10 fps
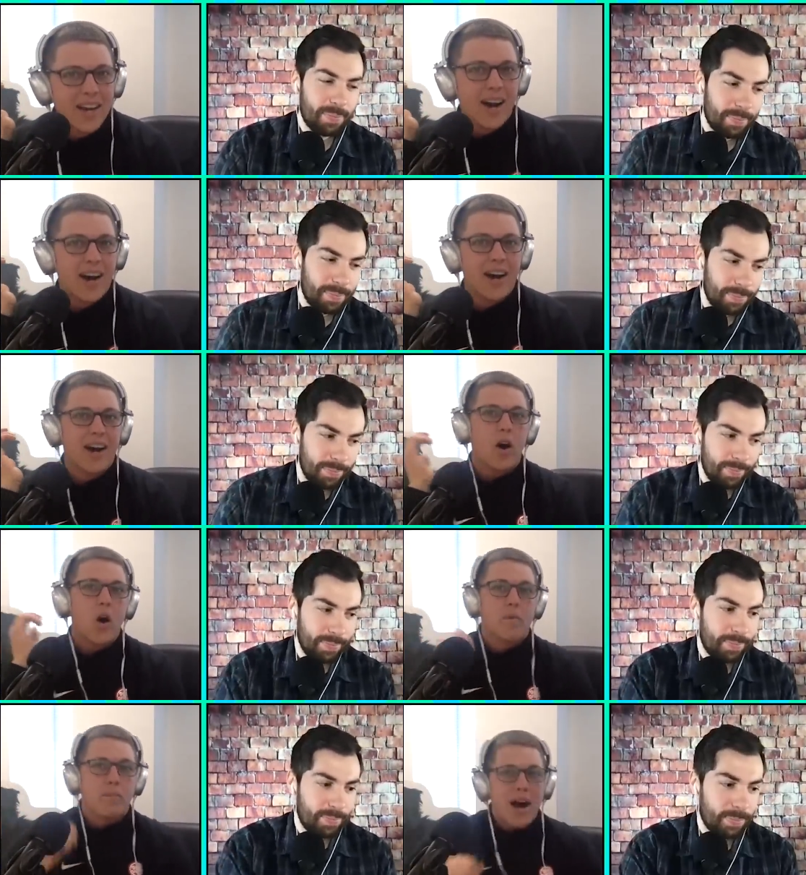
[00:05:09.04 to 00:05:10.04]

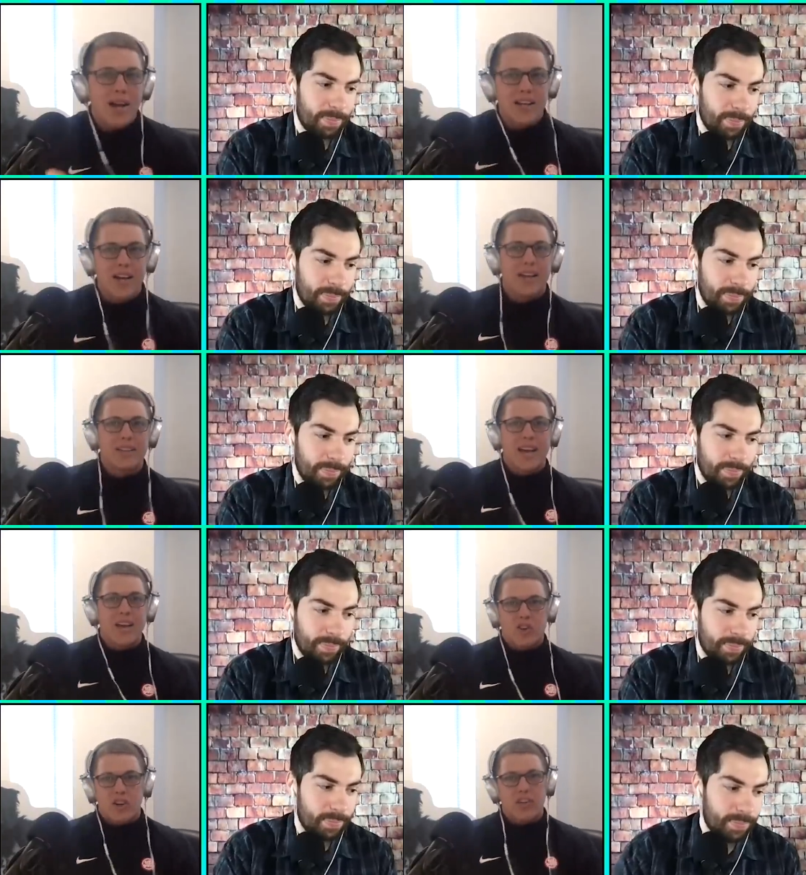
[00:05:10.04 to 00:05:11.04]
Speaker 1: Okpala and
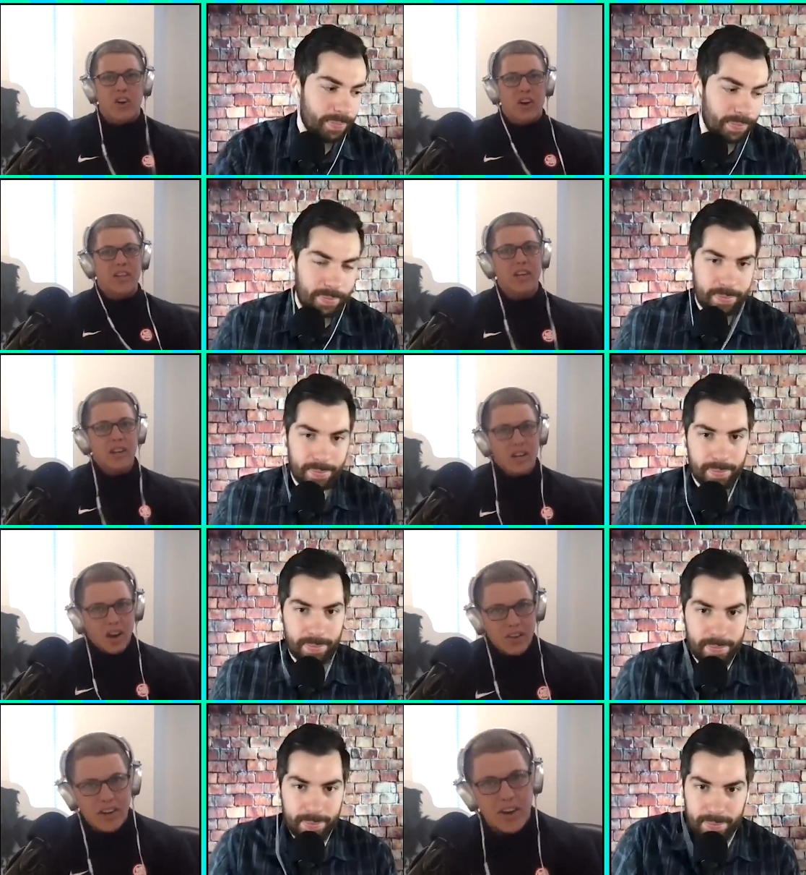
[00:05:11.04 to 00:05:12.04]
Kendrick Nunn
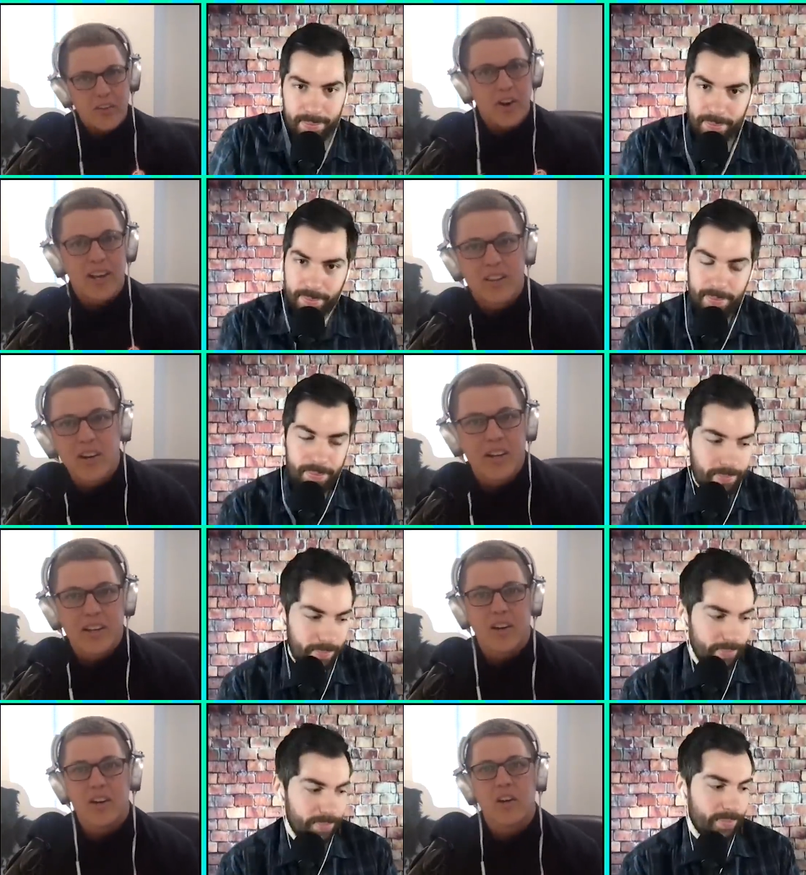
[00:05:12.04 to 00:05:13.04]
on the other end.
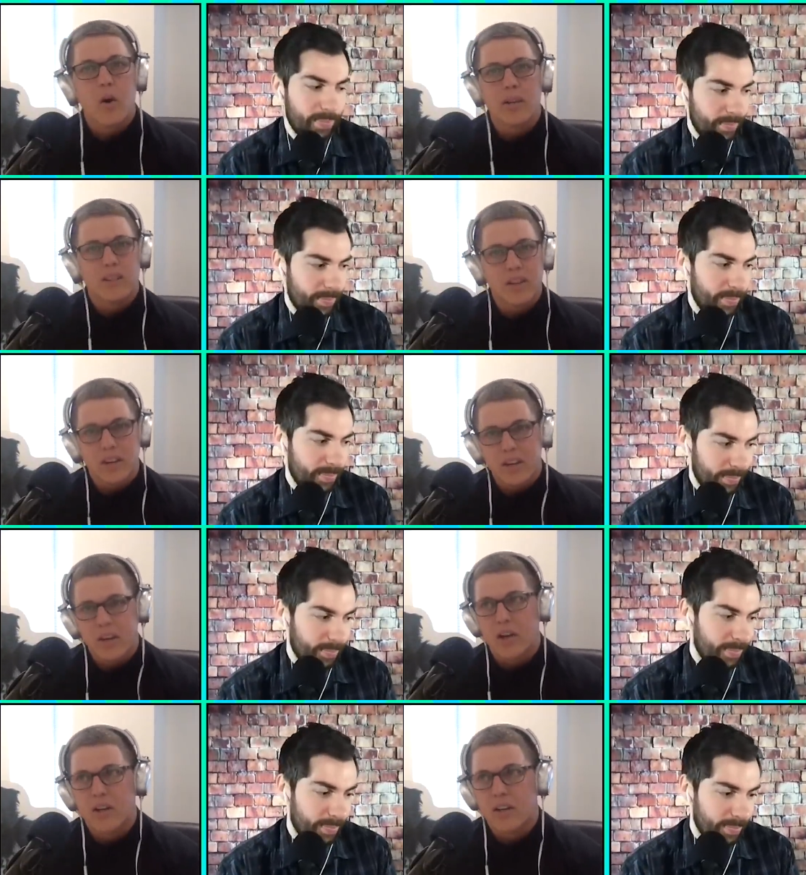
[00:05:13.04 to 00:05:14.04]
You're going
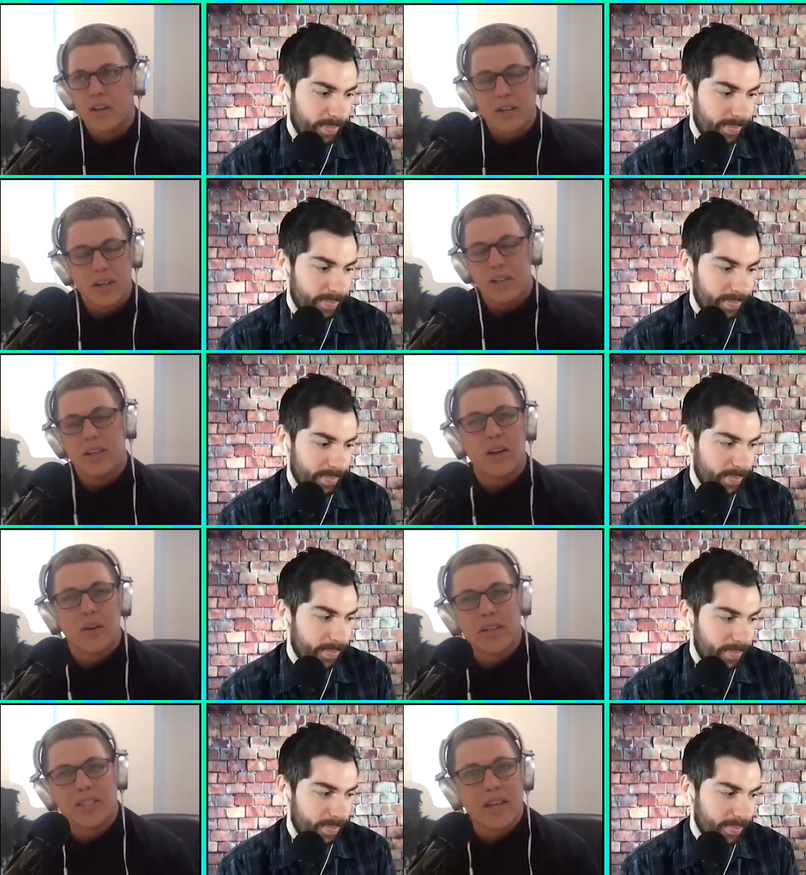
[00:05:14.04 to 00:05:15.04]
to,
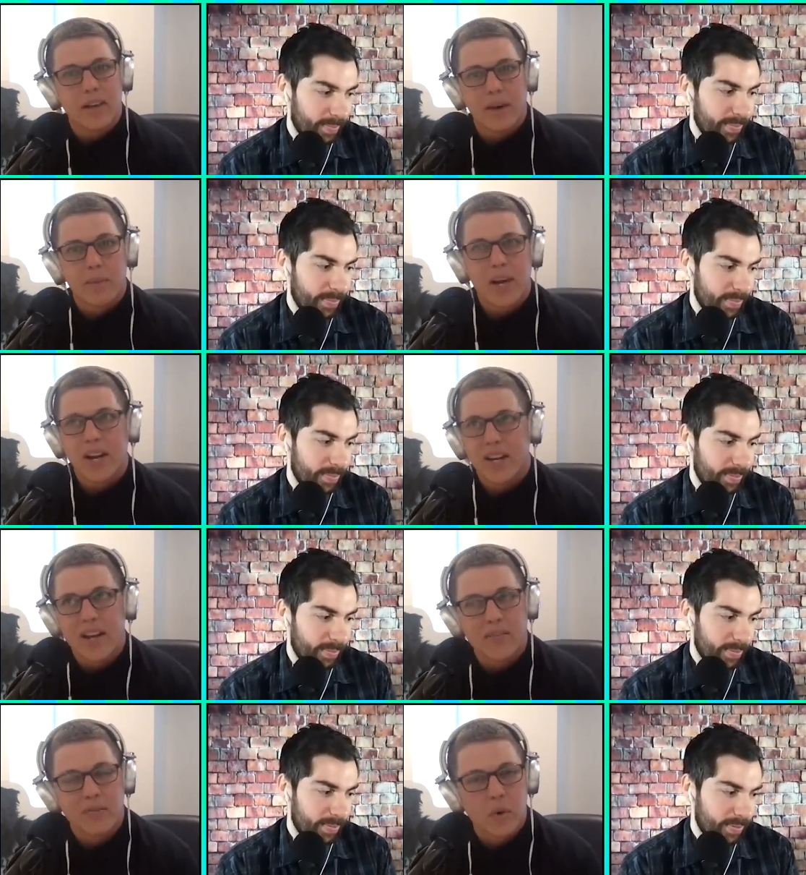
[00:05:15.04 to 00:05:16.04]
they say bringing a
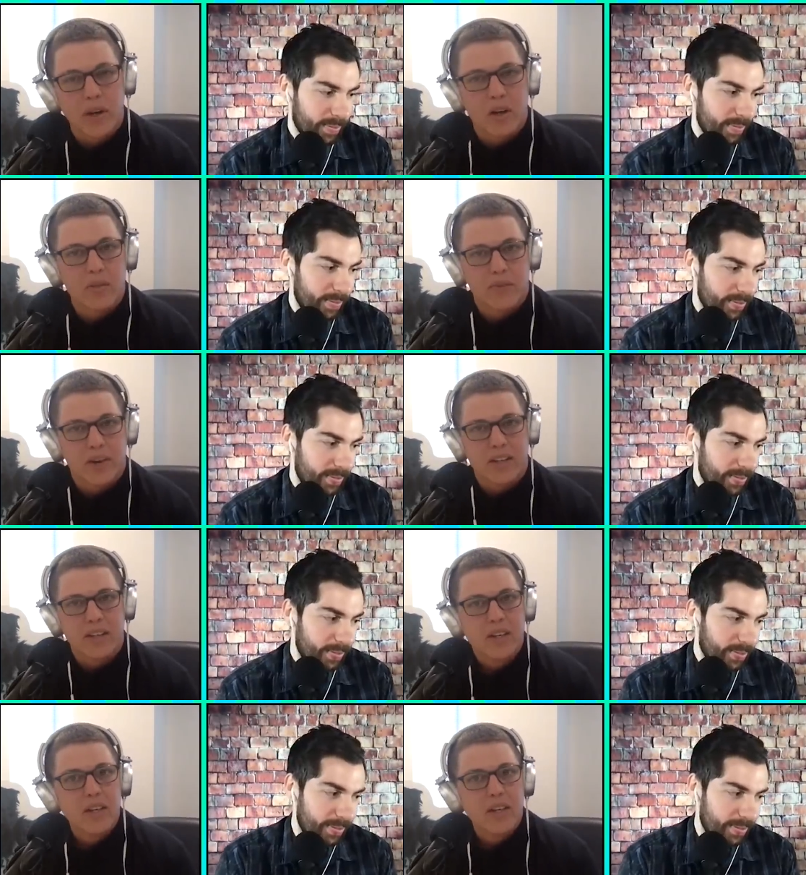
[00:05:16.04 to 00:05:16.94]
knife to a gunfight.